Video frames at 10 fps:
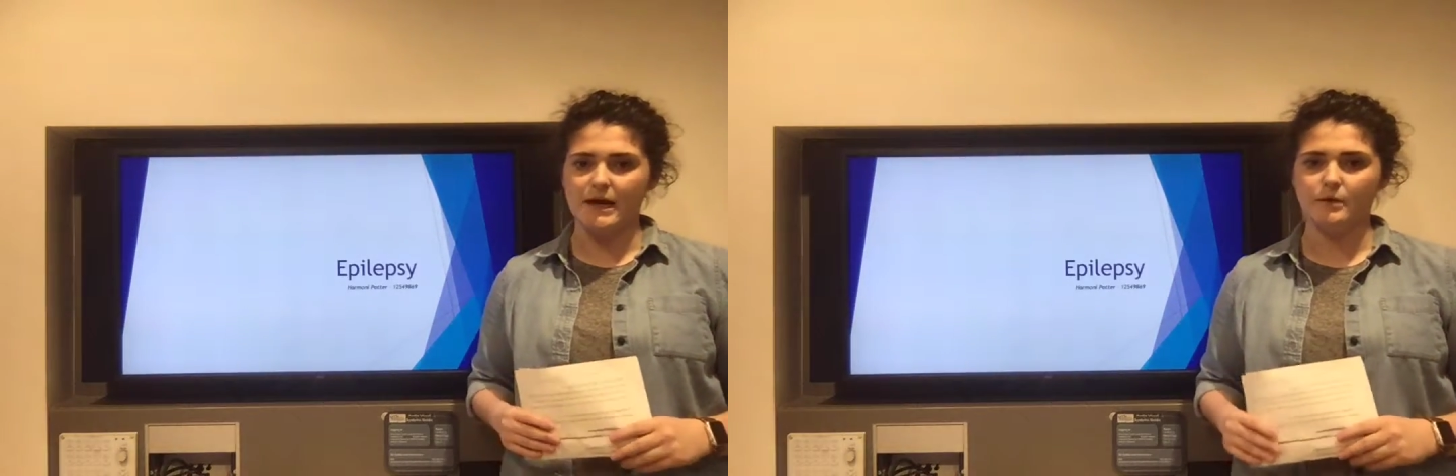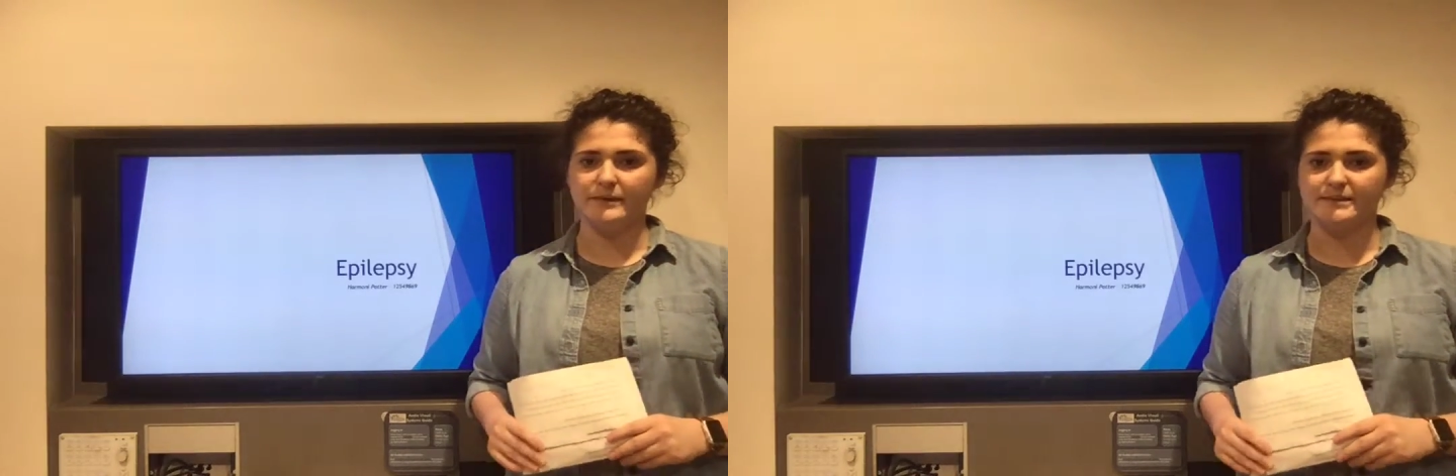
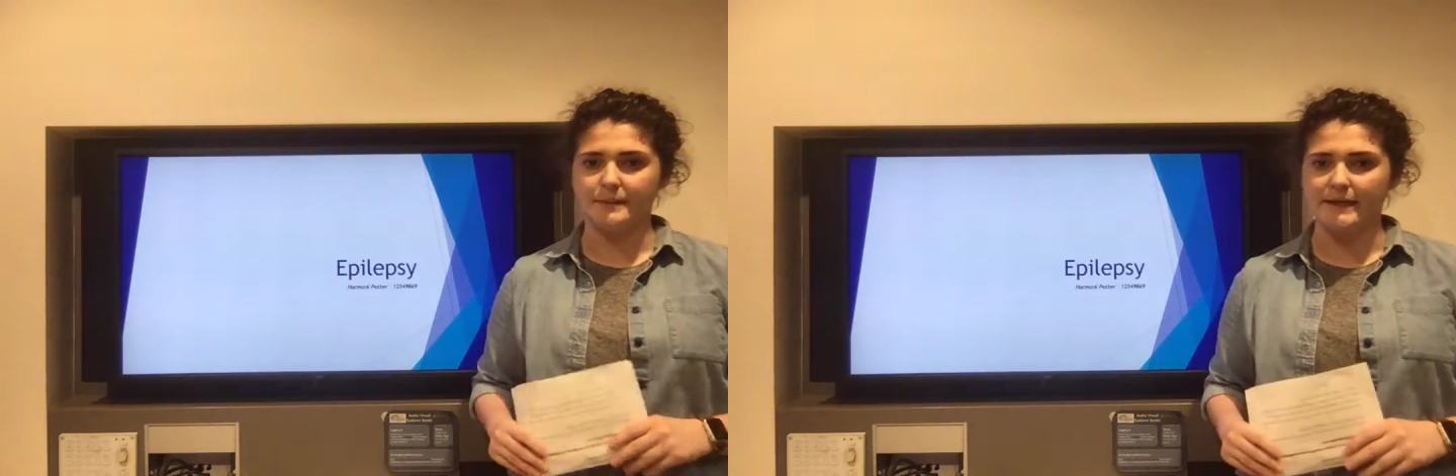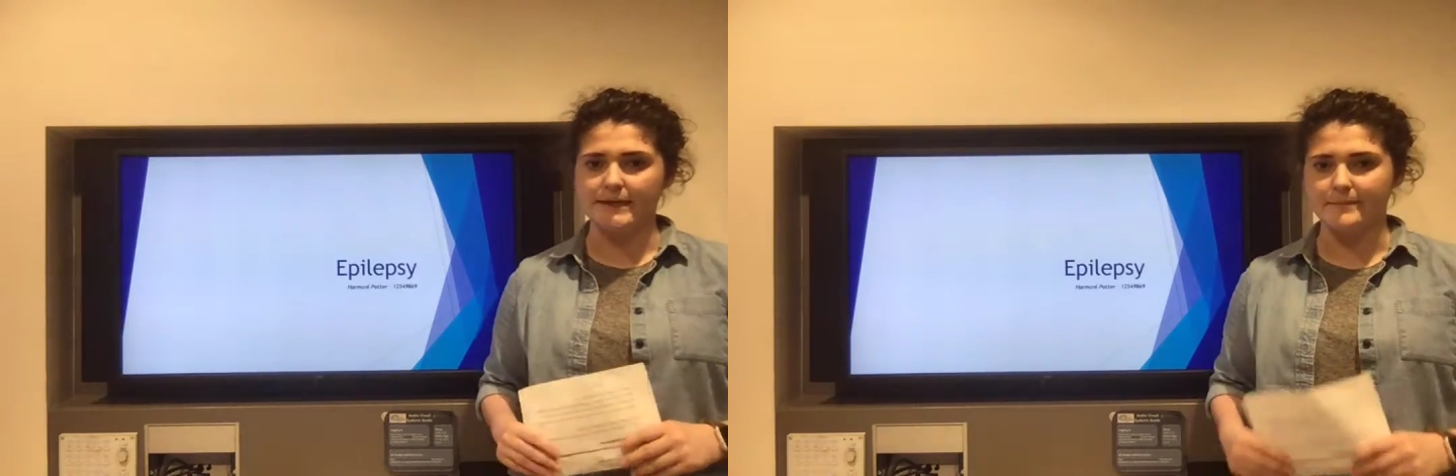I'll be
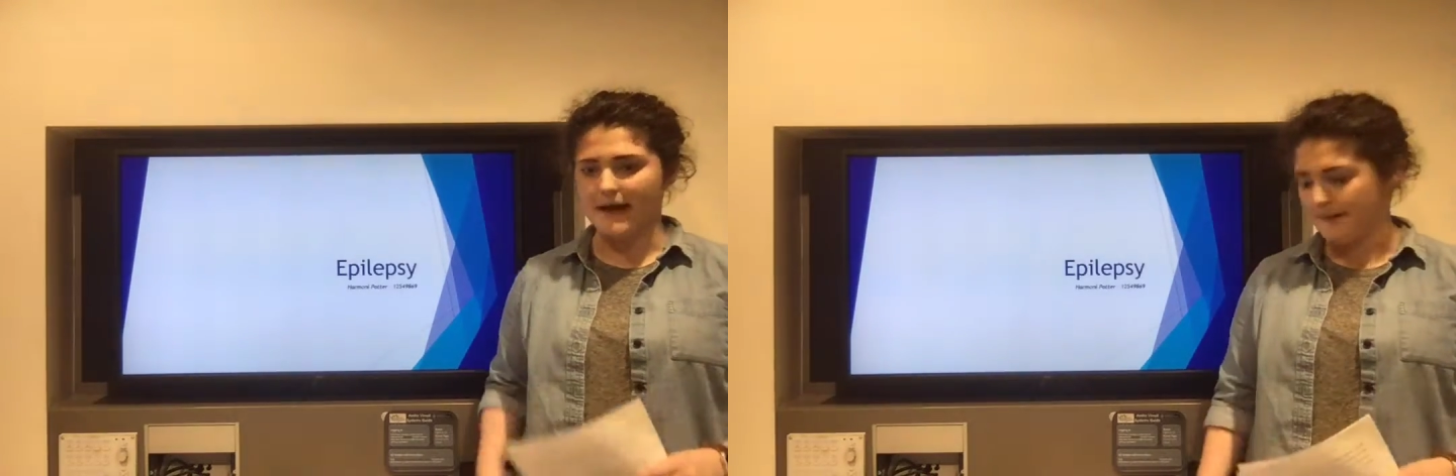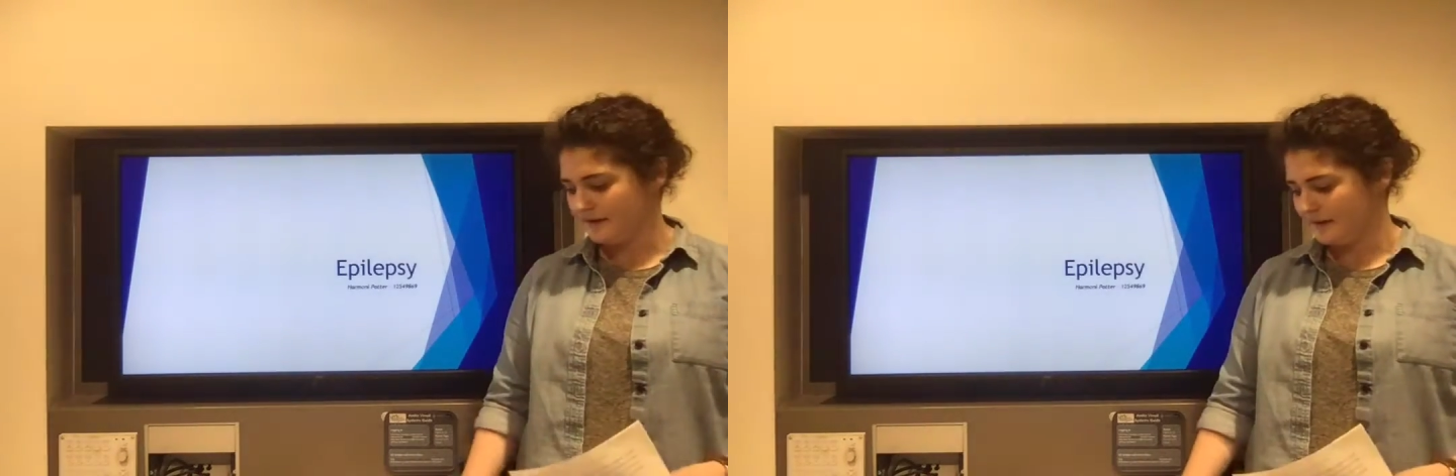speaking
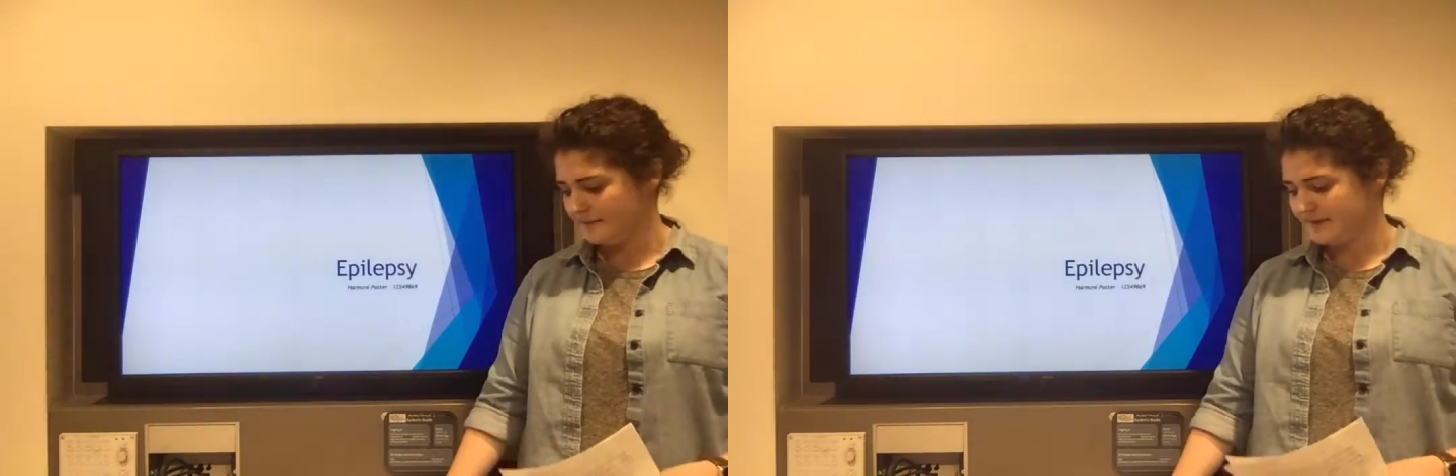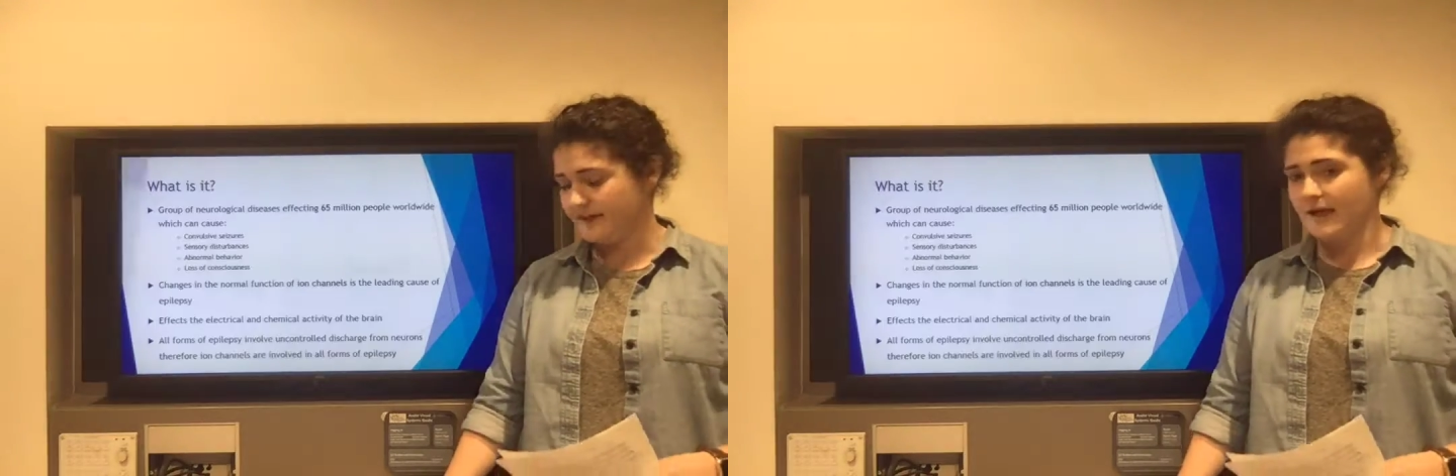about
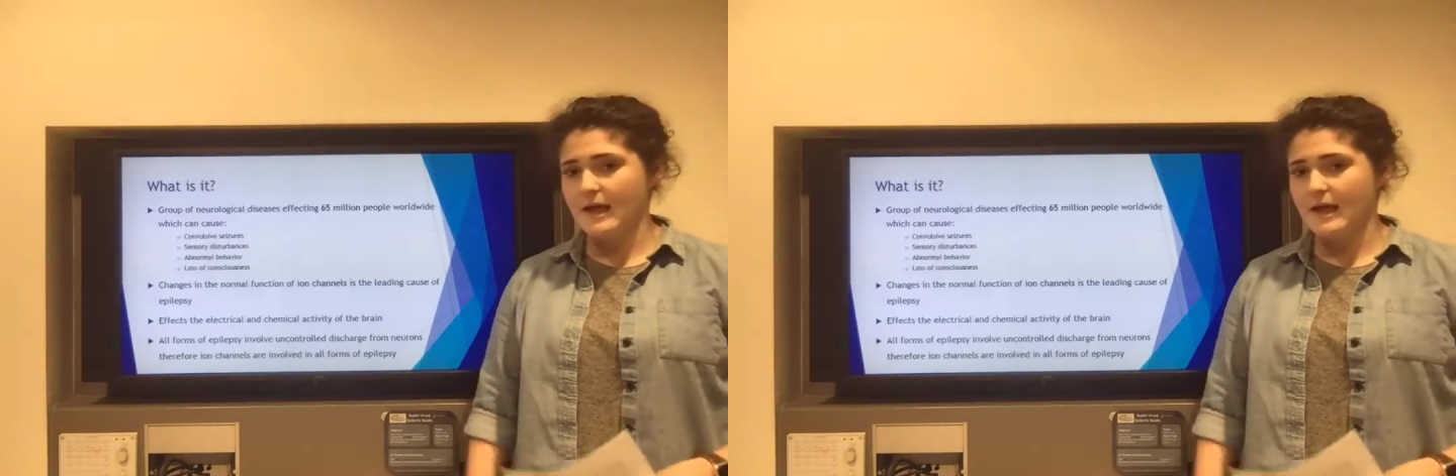epilepsy.